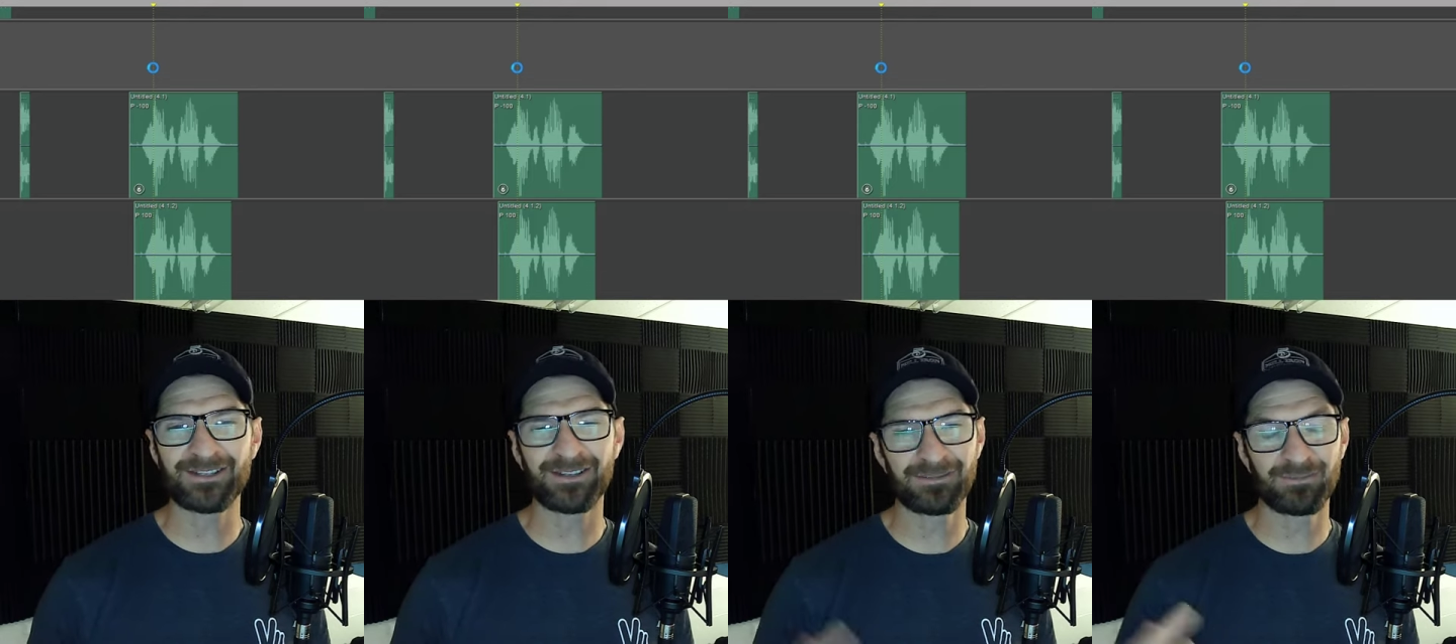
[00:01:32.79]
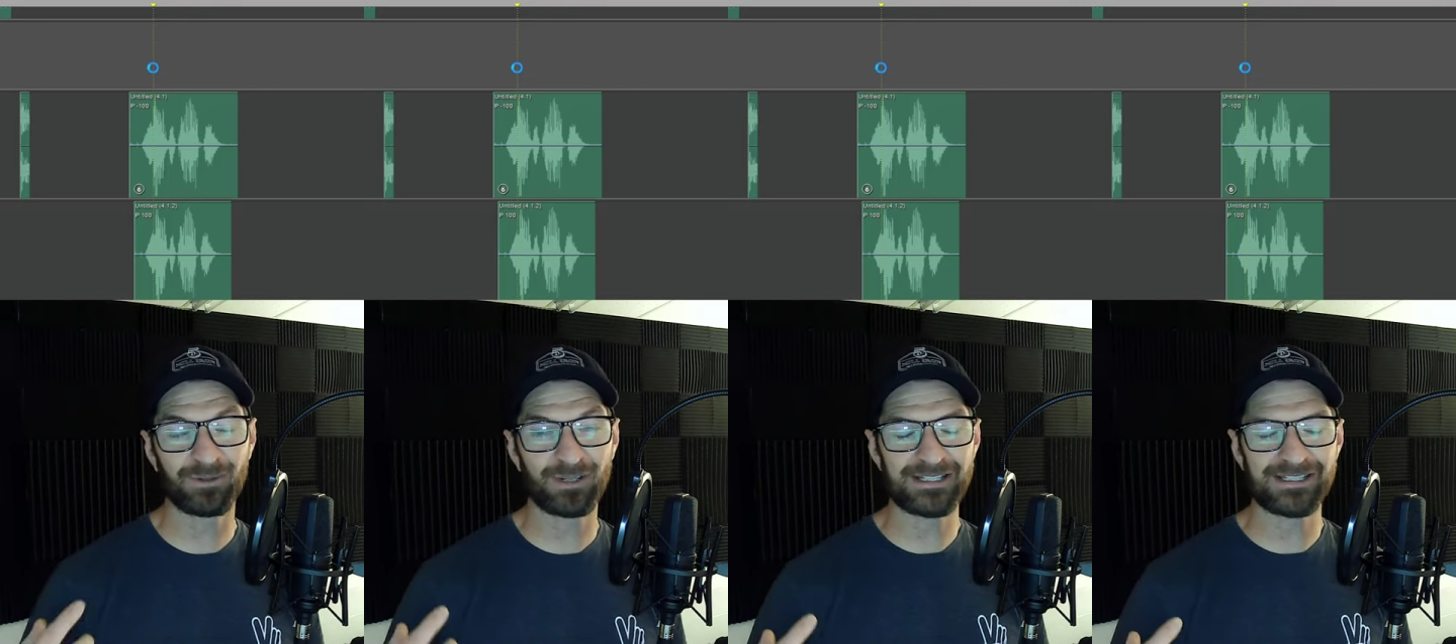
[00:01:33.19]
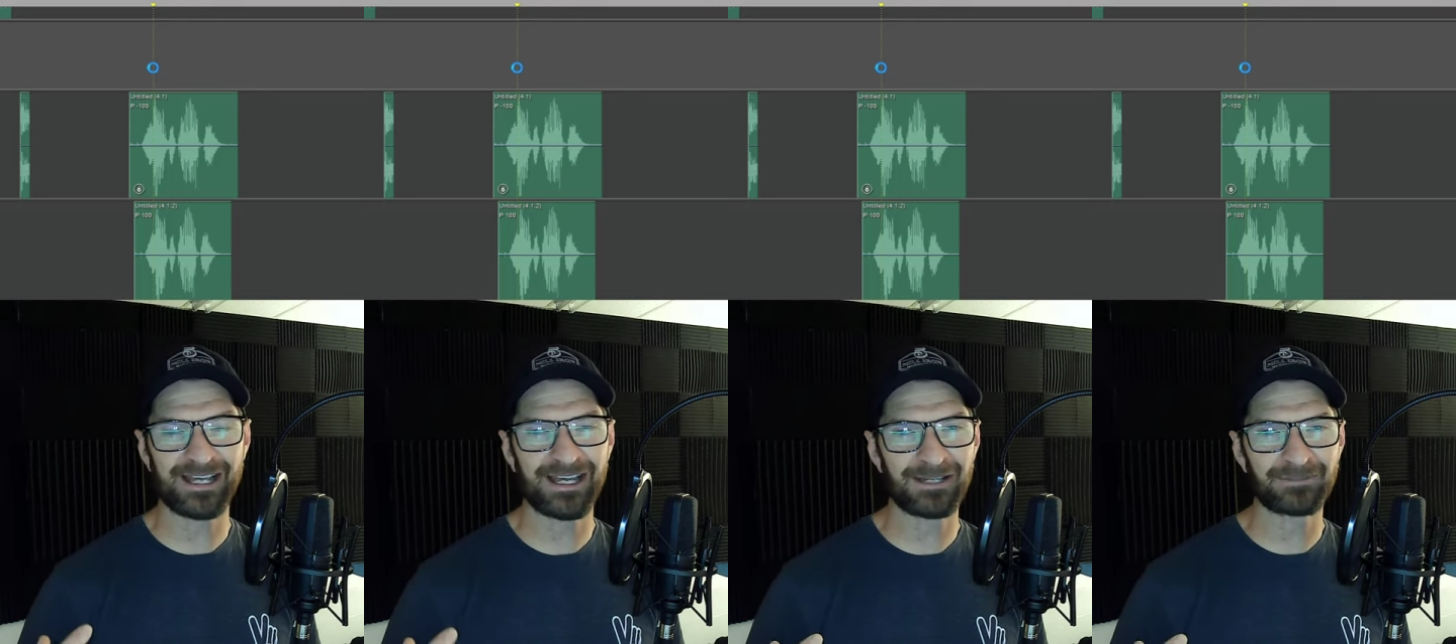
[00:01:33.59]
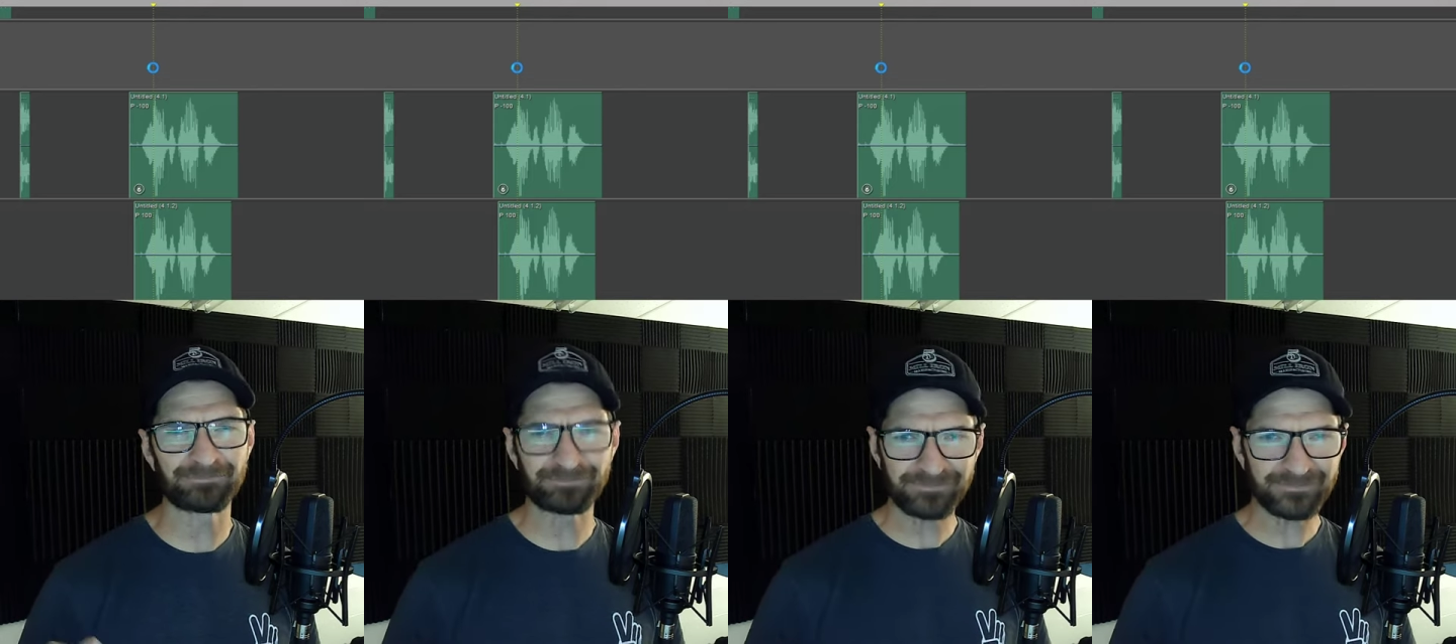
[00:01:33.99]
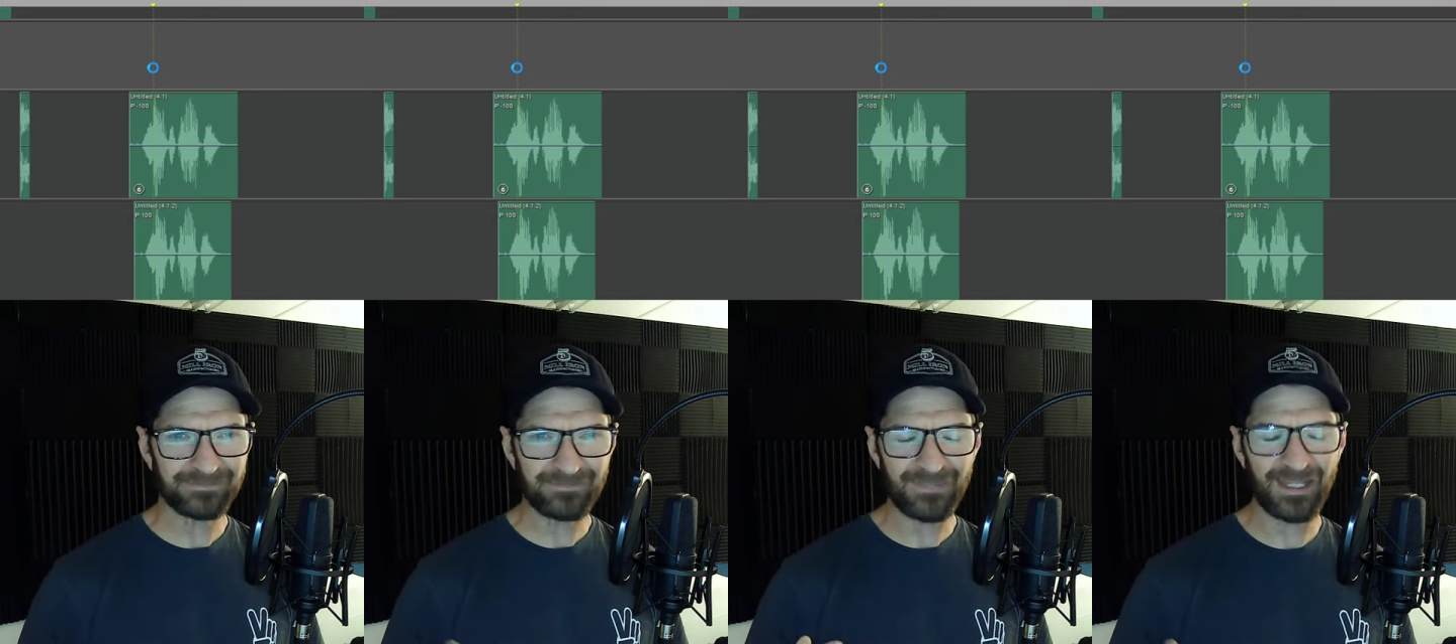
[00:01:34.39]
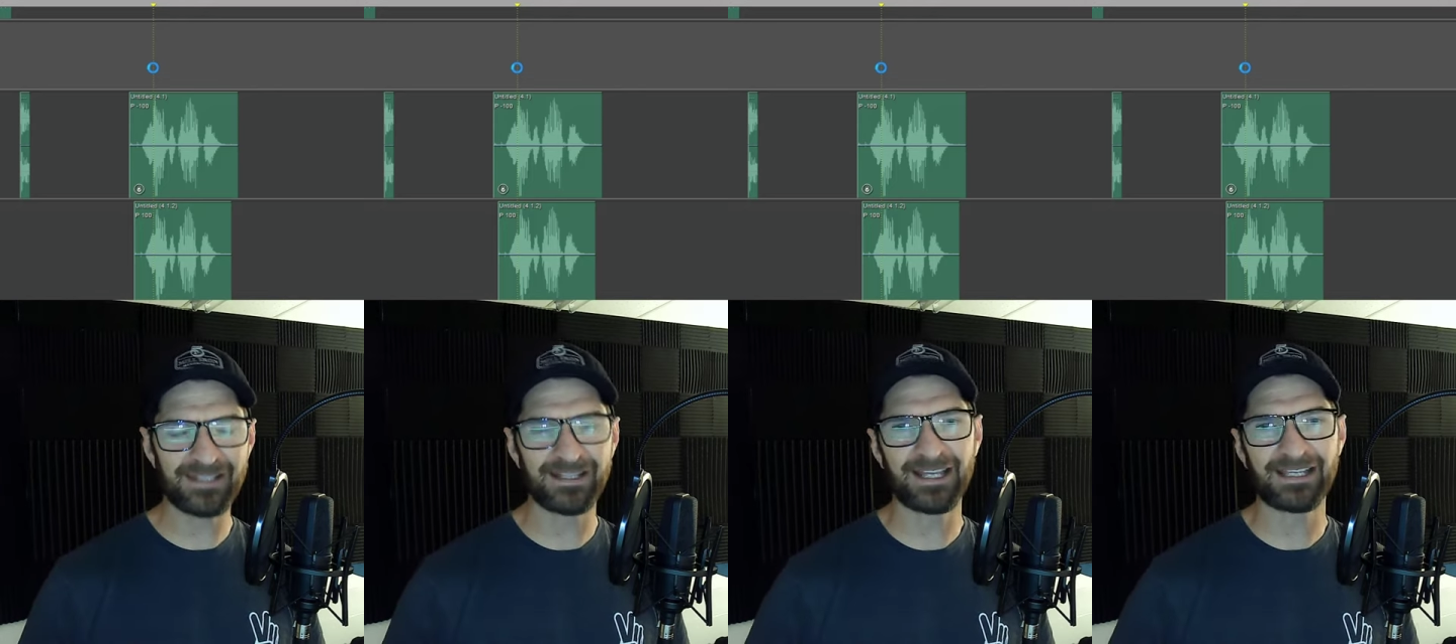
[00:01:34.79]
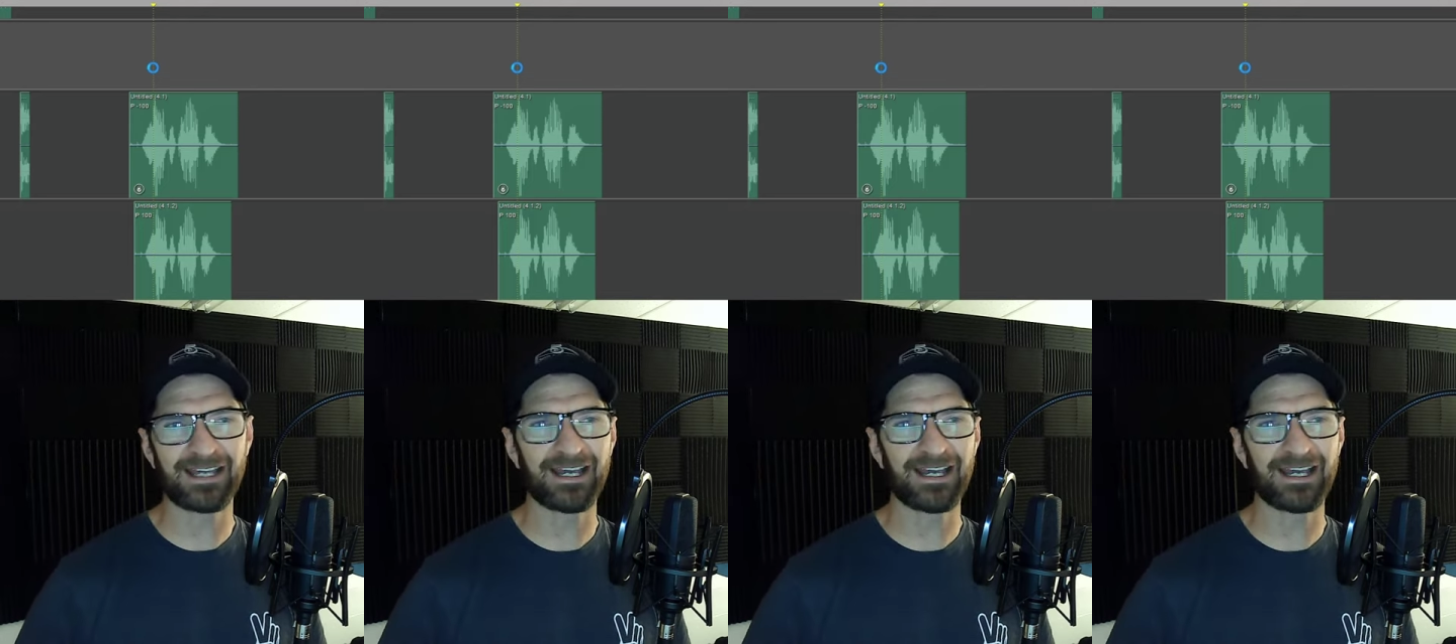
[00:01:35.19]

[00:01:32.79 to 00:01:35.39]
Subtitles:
You can put like